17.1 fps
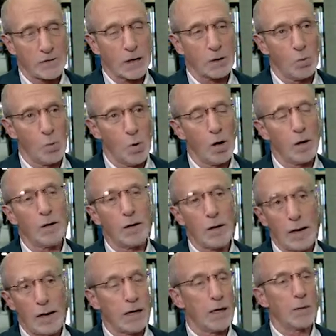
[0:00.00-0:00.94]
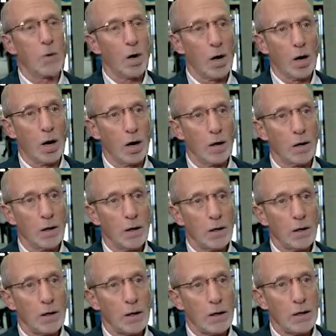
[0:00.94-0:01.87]
Like one AMR
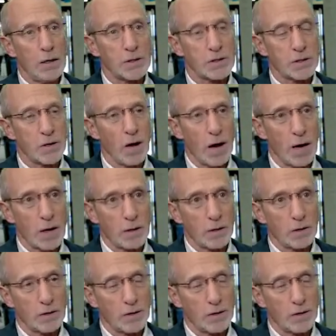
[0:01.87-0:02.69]
is not